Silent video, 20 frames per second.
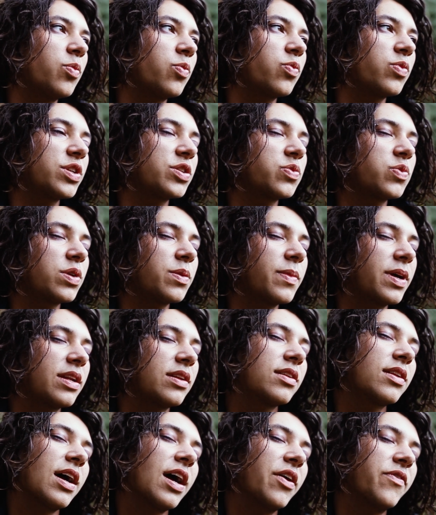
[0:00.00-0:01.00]
which would have
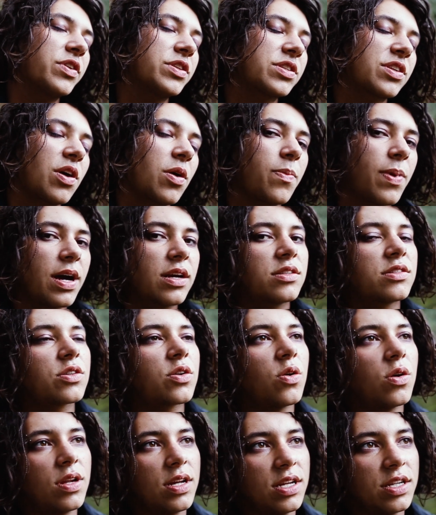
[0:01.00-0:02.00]
meant having to go back to
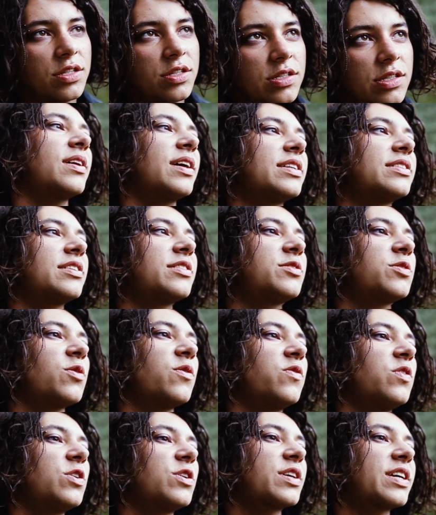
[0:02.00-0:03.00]
college. I did
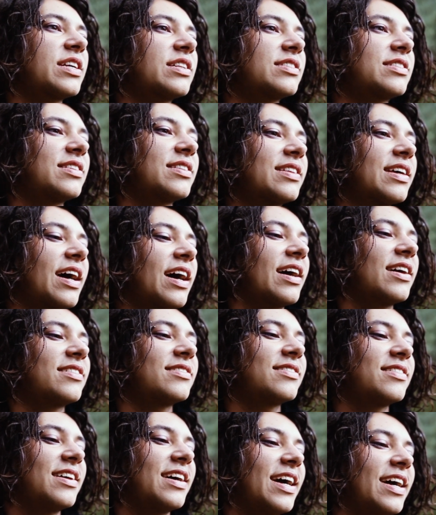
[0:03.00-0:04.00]
sort of look into that
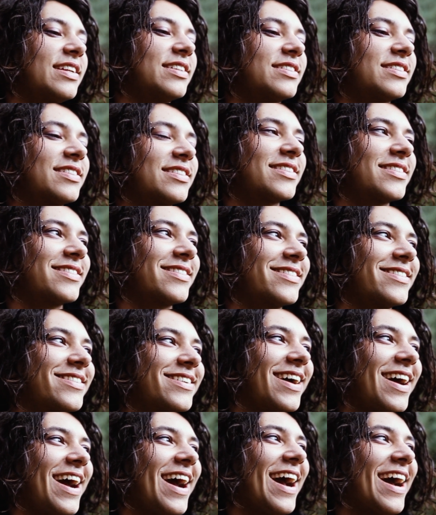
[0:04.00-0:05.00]
and
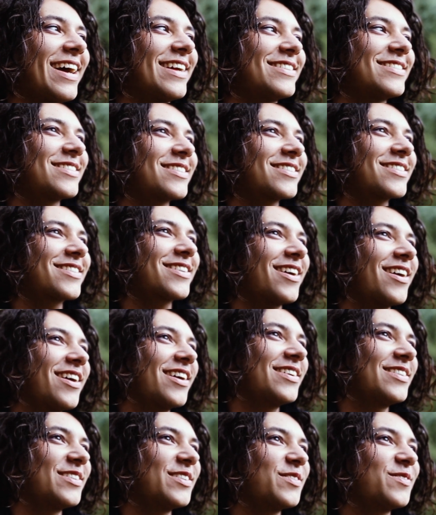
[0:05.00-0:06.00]
had
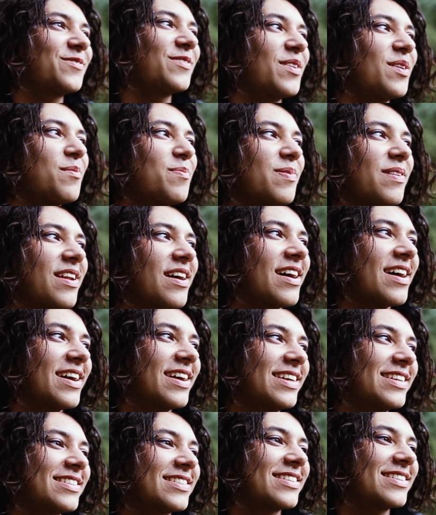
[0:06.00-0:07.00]
kind of
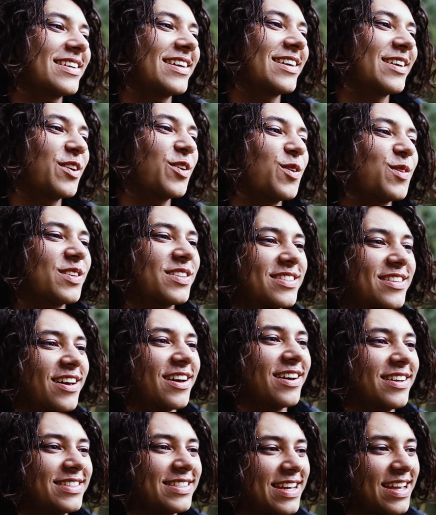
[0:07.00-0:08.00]
applied and got the
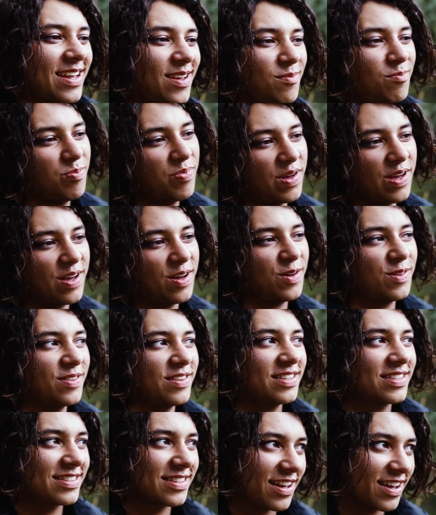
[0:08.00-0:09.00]
start date, but on
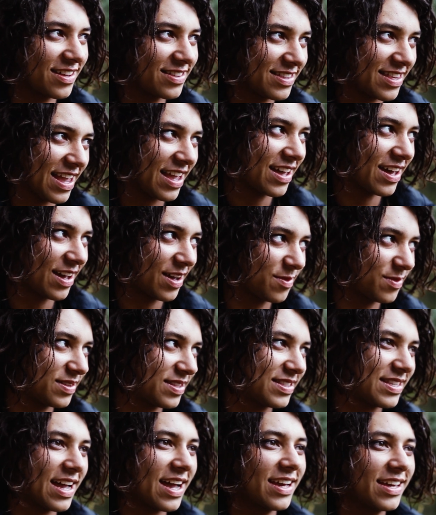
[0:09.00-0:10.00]
the start date I was
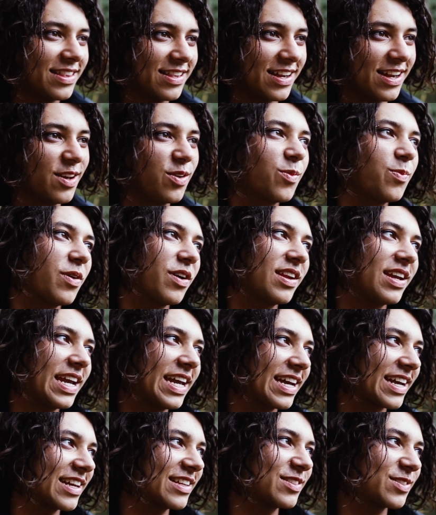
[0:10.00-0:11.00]
sat in the little Polly
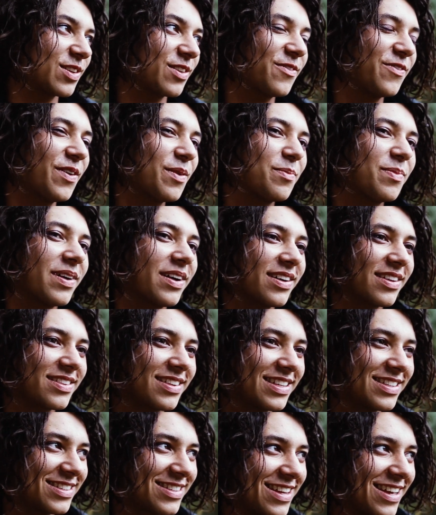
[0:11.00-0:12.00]
Higgins on a
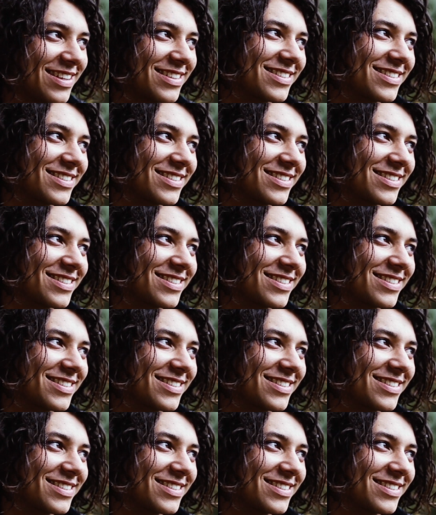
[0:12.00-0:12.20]
footpath instead.